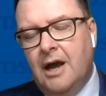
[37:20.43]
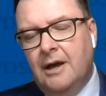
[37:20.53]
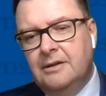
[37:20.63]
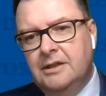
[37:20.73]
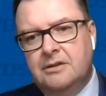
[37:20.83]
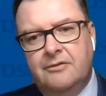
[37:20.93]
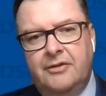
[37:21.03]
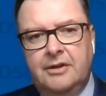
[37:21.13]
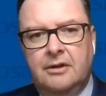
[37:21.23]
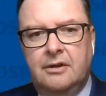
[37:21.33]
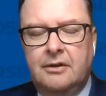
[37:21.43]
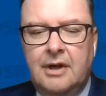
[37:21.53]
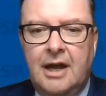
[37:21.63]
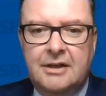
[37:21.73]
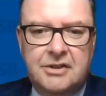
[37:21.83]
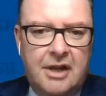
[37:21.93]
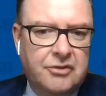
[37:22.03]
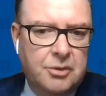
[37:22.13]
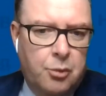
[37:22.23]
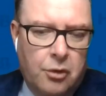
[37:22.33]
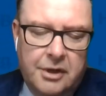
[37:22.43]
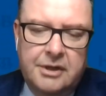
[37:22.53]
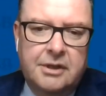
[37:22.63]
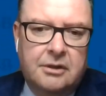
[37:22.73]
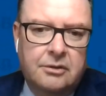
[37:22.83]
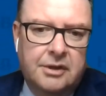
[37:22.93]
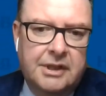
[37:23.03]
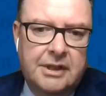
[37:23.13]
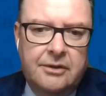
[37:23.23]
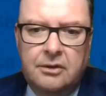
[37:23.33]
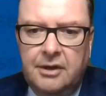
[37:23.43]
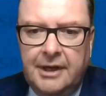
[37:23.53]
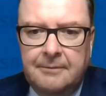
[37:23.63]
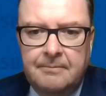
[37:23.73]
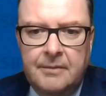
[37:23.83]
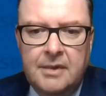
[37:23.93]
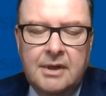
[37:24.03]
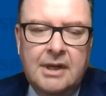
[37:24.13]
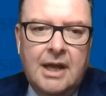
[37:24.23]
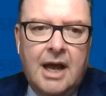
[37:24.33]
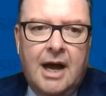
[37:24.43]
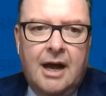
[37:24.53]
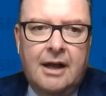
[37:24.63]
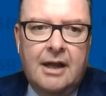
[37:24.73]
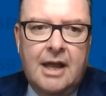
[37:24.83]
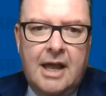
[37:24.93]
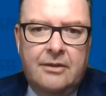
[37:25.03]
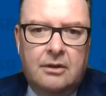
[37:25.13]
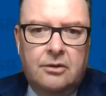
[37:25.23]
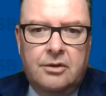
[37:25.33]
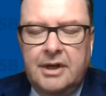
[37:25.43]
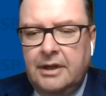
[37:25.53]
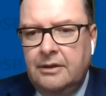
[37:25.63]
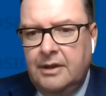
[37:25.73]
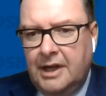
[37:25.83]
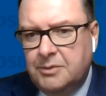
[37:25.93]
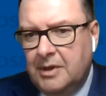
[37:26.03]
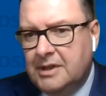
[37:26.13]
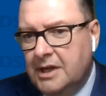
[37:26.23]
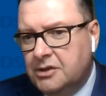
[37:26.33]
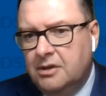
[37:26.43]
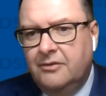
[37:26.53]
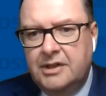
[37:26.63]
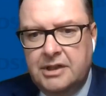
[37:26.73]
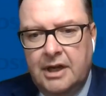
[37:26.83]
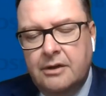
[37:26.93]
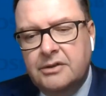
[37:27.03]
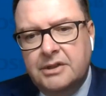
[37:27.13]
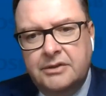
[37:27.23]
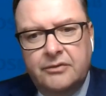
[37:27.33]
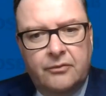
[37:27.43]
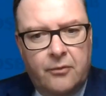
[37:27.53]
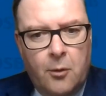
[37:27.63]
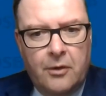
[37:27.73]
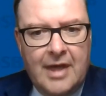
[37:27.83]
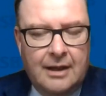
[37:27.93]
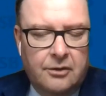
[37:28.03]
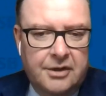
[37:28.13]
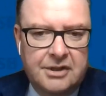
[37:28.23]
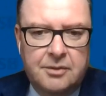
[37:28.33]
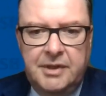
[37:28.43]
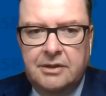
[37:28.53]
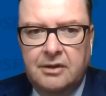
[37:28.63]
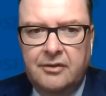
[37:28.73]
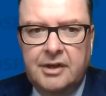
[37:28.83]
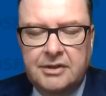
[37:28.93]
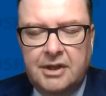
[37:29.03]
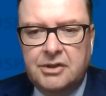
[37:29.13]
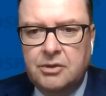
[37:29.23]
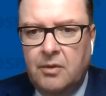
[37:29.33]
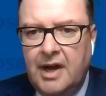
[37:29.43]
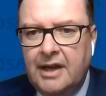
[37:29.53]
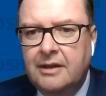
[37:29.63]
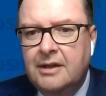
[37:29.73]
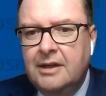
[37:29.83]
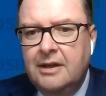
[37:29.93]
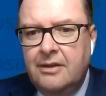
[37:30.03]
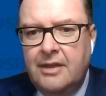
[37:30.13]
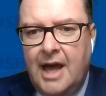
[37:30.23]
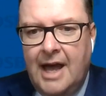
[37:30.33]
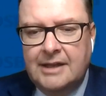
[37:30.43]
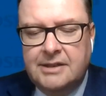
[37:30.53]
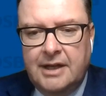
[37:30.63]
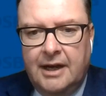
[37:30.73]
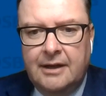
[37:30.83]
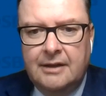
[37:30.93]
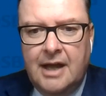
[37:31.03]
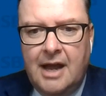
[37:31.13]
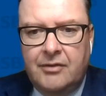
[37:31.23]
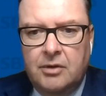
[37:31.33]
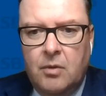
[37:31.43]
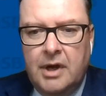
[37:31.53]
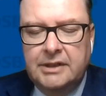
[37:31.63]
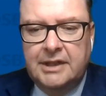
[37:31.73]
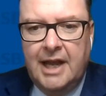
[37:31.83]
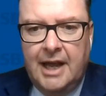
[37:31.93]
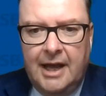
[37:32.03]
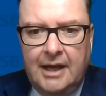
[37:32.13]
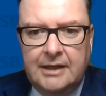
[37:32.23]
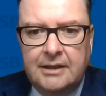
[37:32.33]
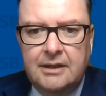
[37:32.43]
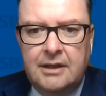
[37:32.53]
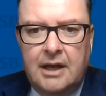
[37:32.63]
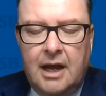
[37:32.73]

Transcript: uh, need to feel uh, safe, supported, and included in the learning. and the learning, the expectation of educators is for that learning to be delivered in such a way that everyone can,